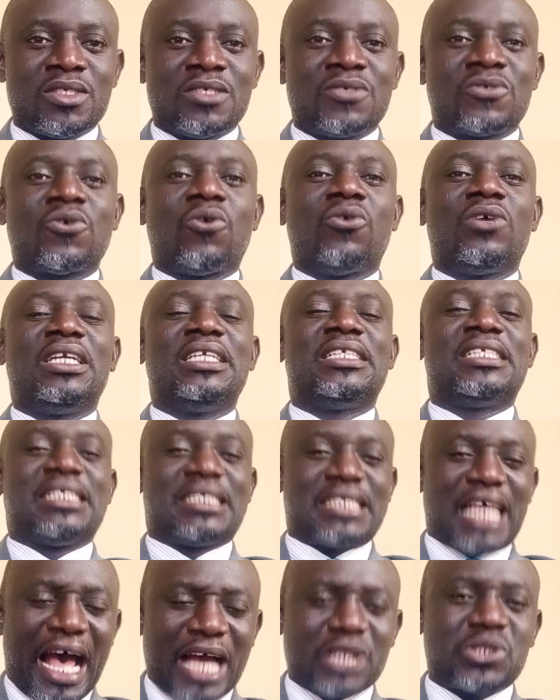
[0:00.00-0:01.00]
So it
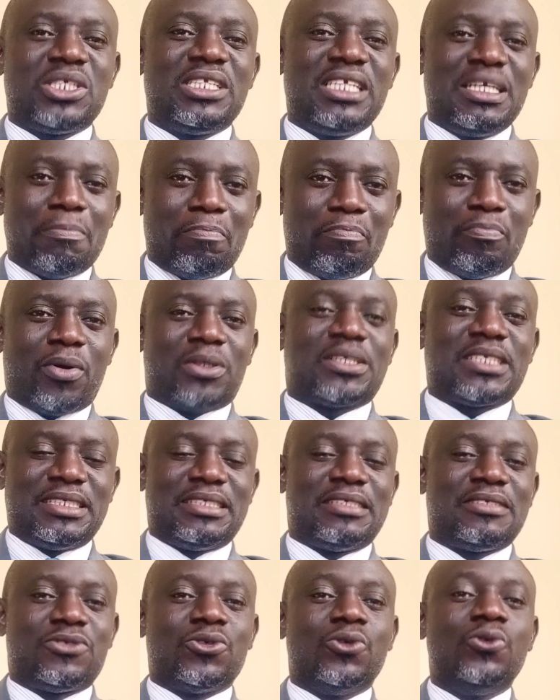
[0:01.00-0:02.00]
is actually
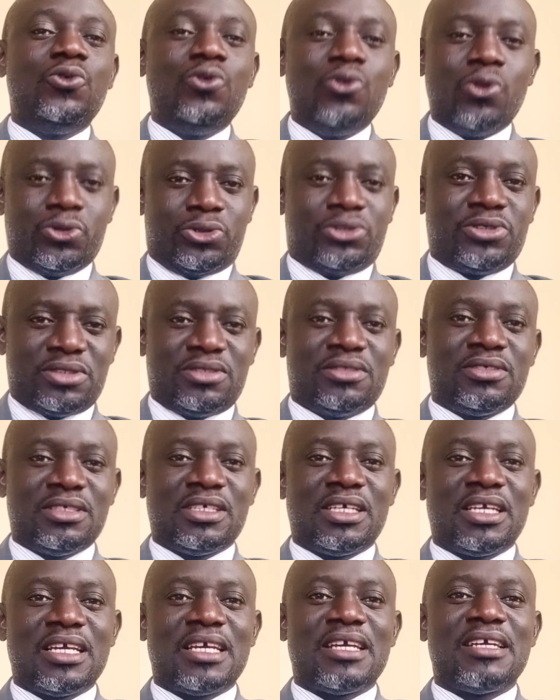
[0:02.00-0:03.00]
important to note
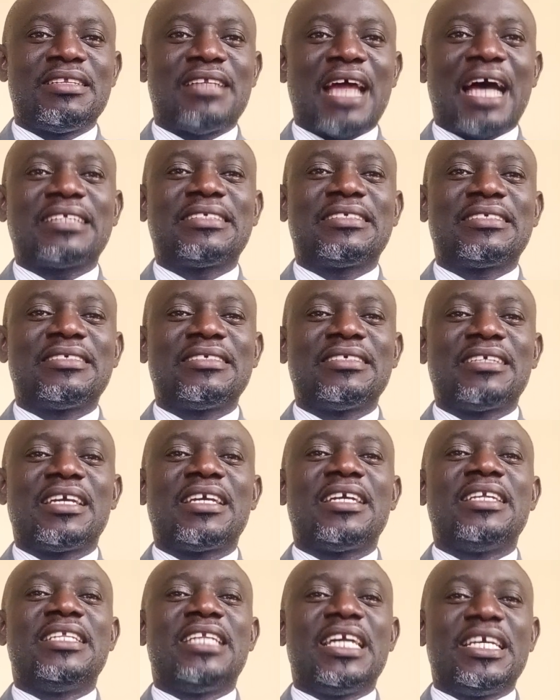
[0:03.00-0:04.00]
that
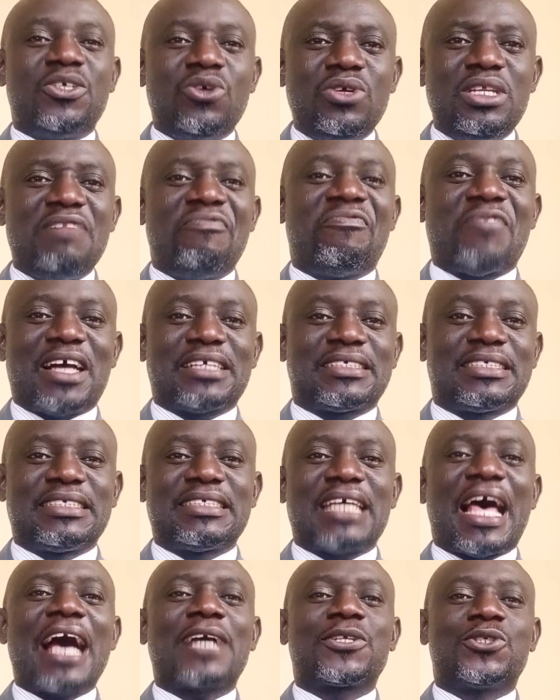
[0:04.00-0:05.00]
the universe
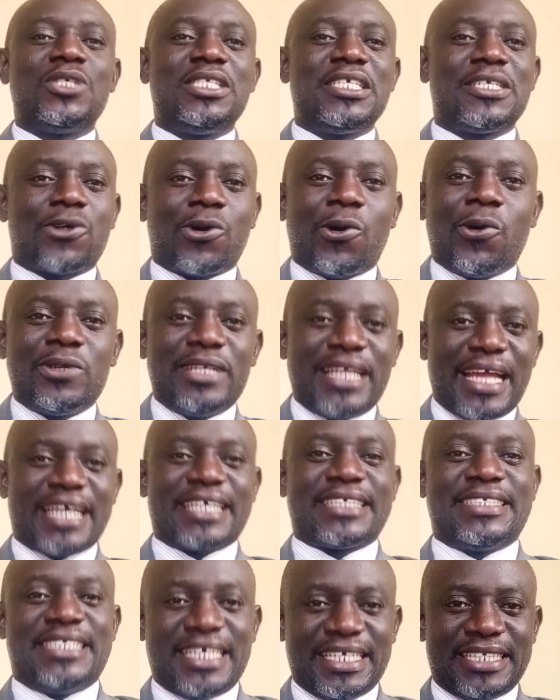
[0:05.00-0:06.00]
is actually
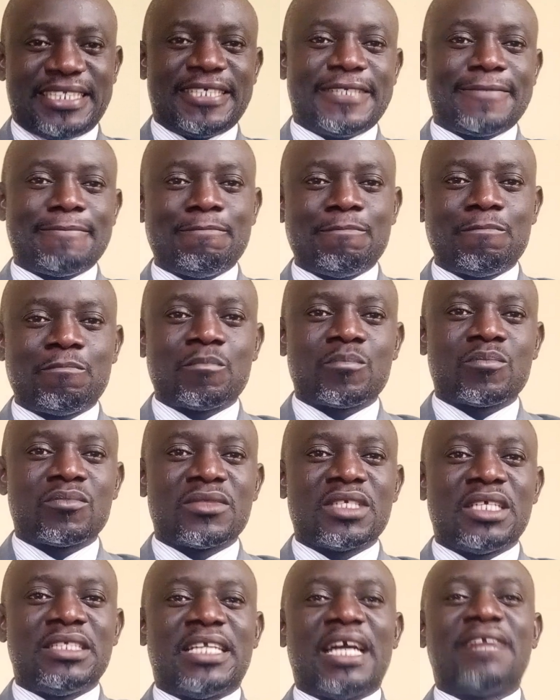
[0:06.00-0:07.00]
connected.
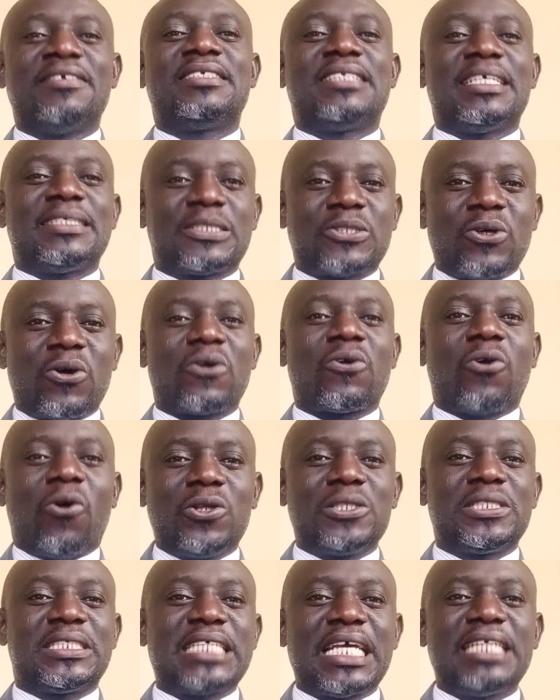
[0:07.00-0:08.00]
There is a
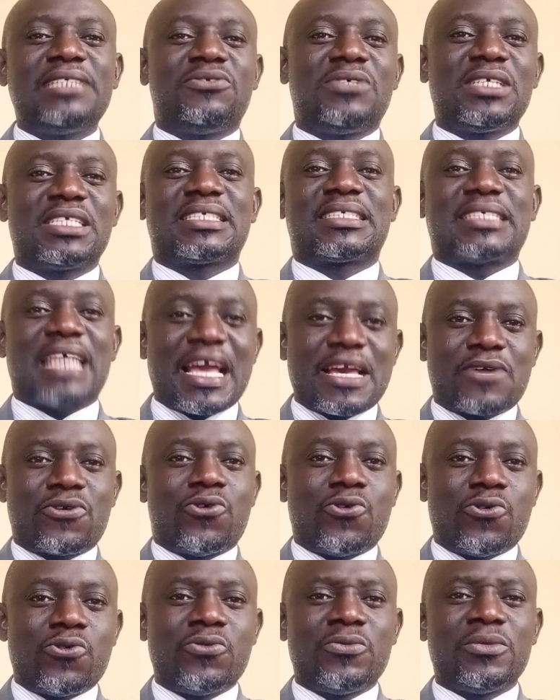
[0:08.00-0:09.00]
concentric
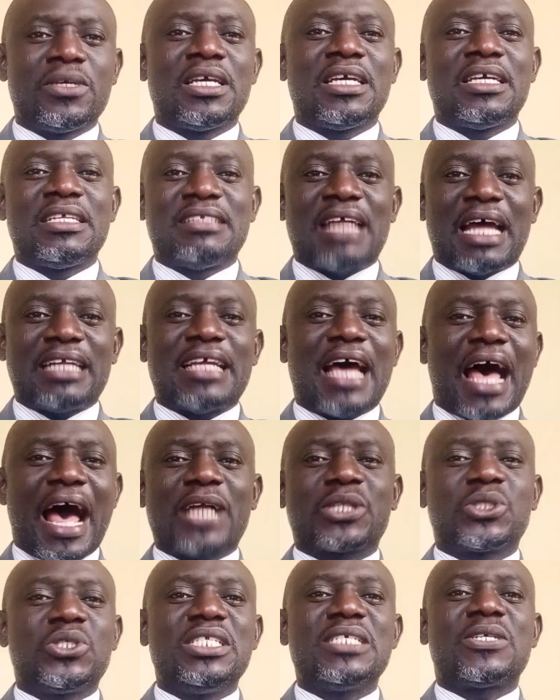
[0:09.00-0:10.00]
cycle that
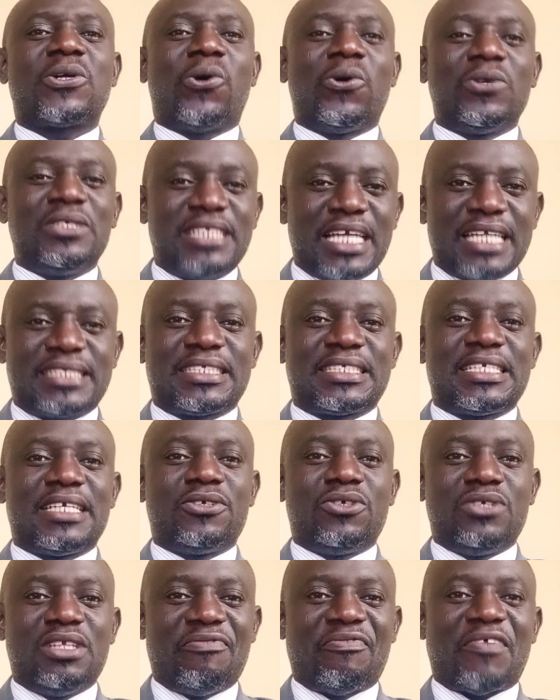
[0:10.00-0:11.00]
actually connects the
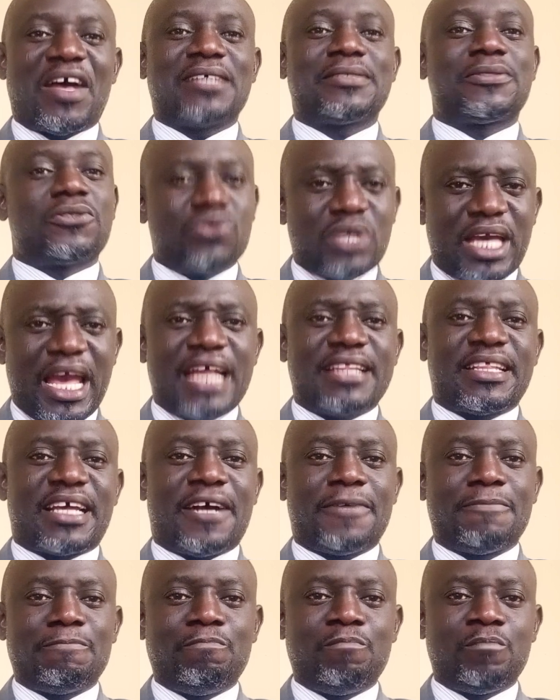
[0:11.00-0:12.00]
universe together.